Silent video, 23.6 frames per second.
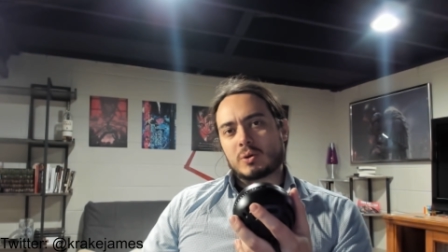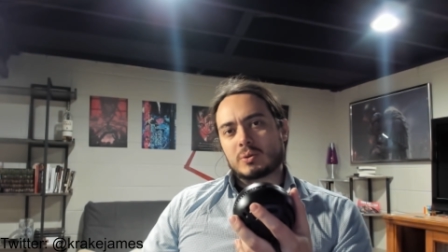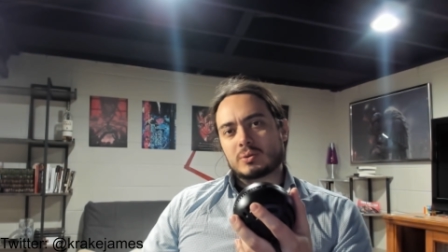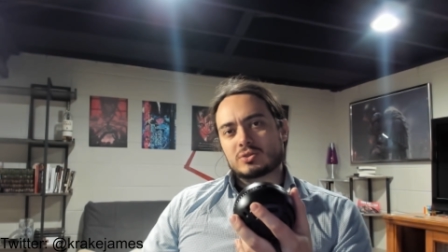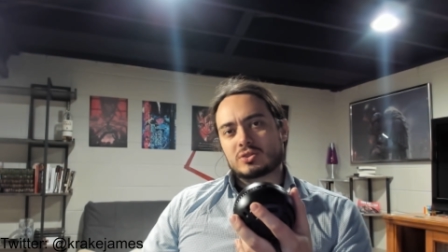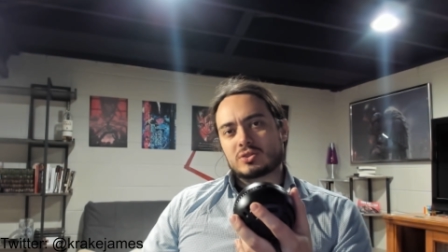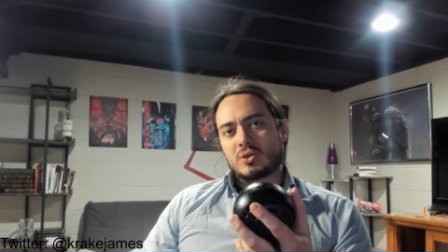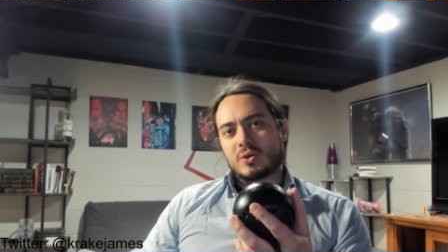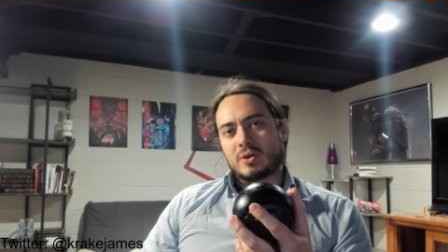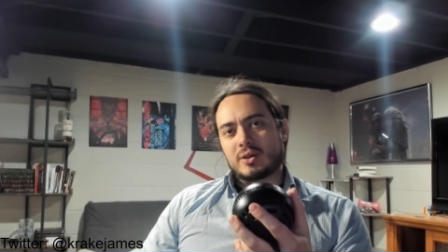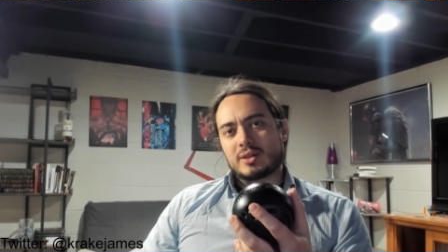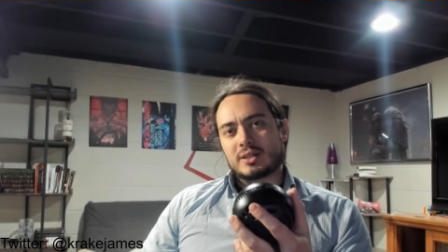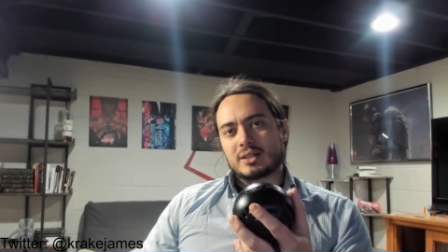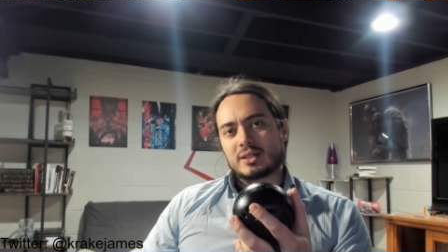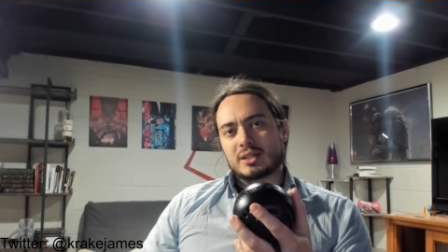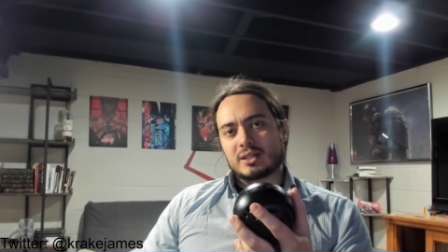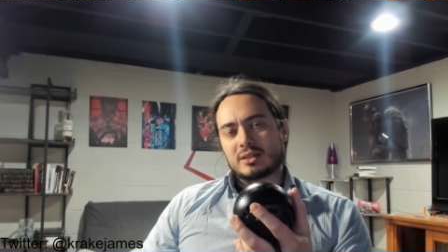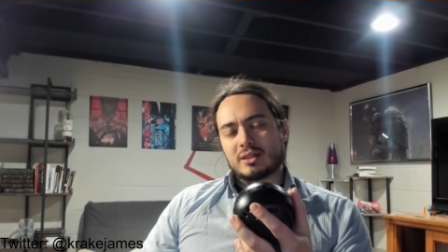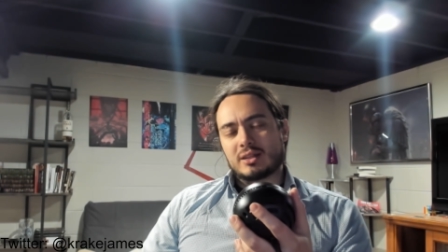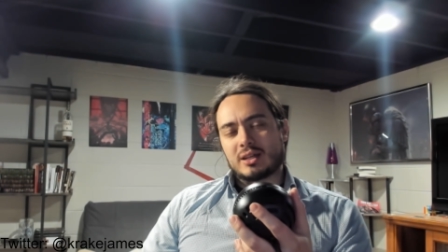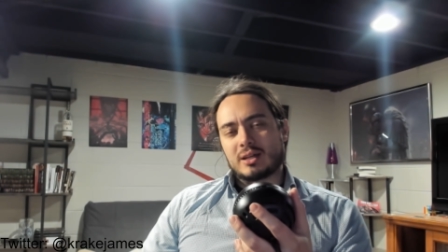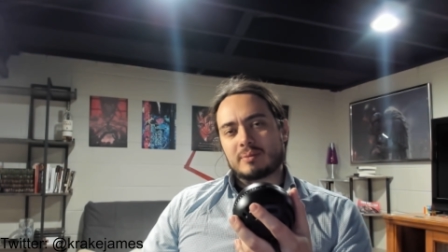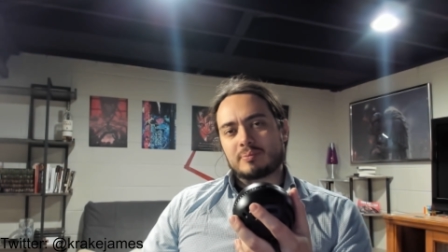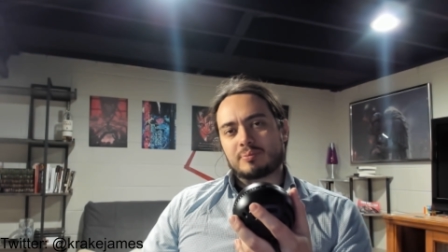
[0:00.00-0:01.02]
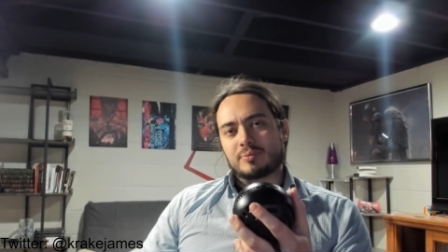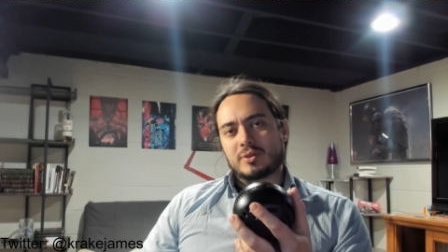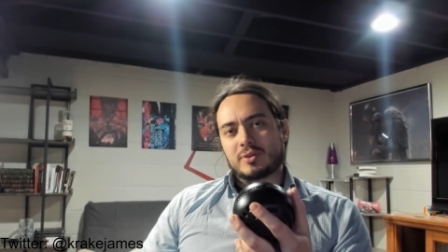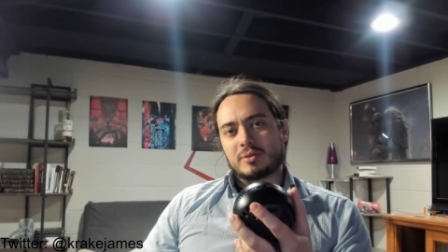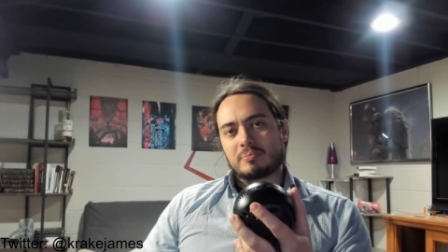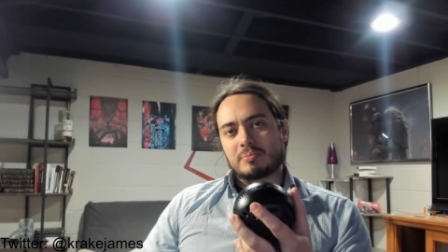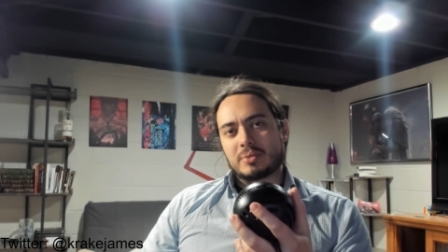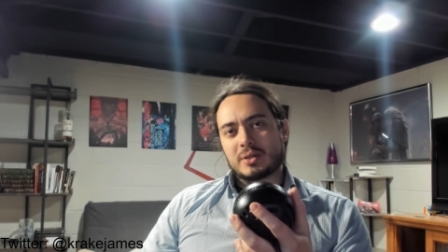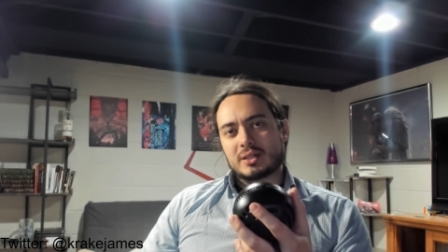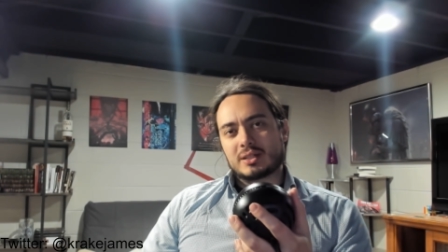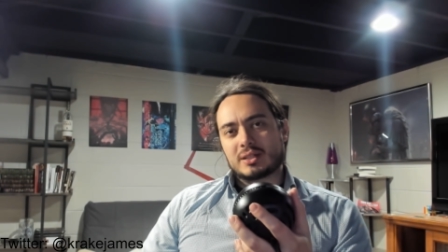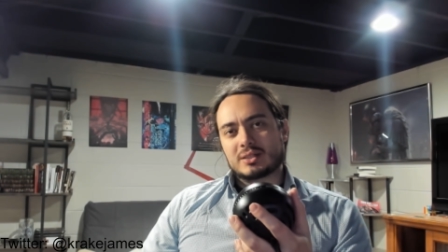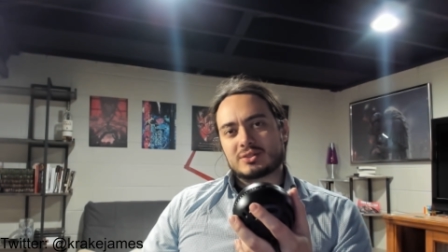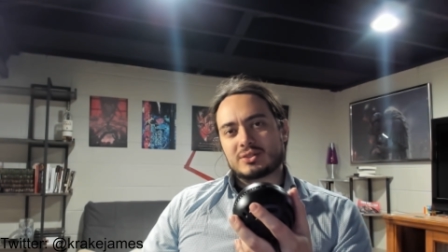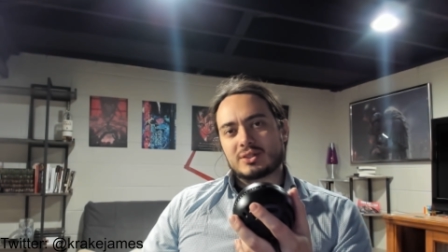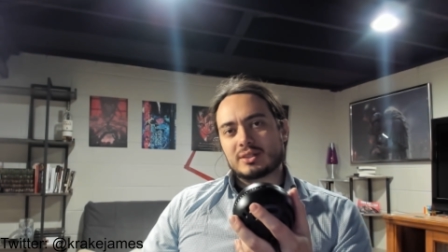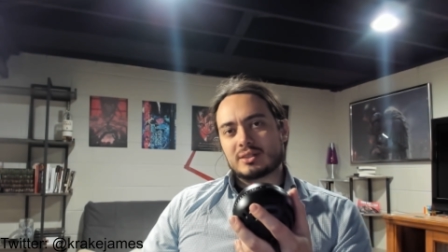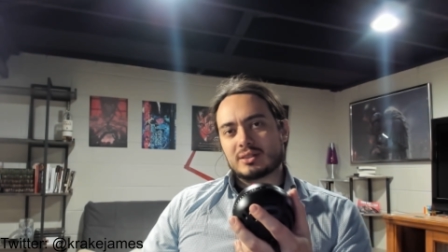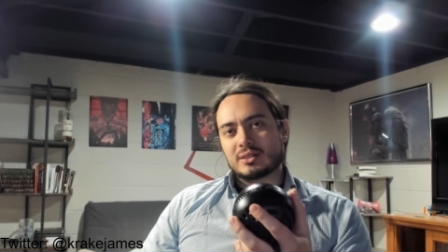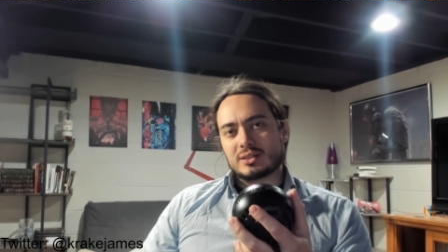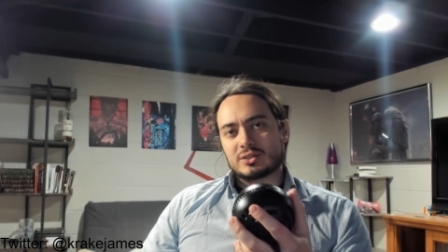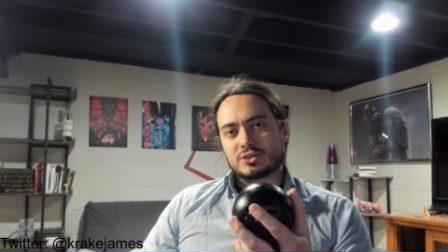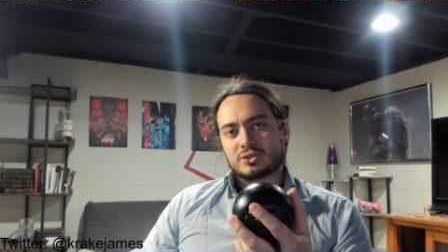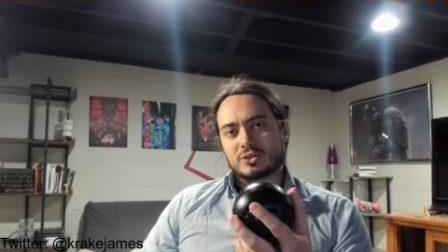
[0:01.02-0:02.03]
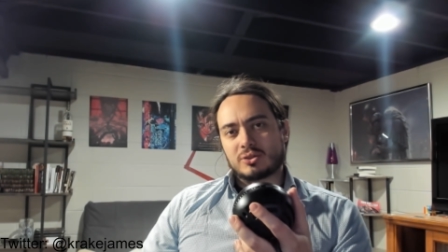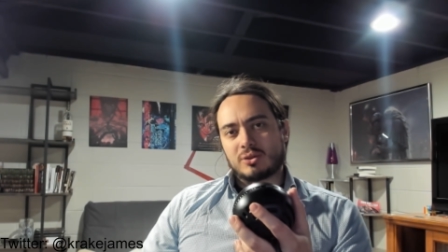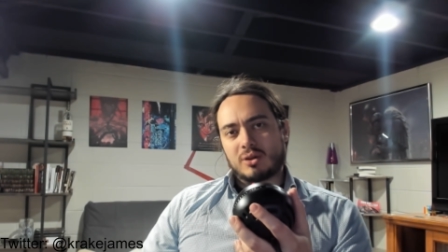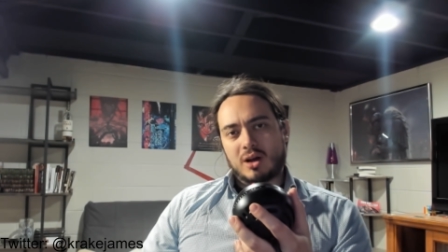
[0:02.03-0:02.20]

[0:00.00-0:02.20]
was going to get them the biggest initial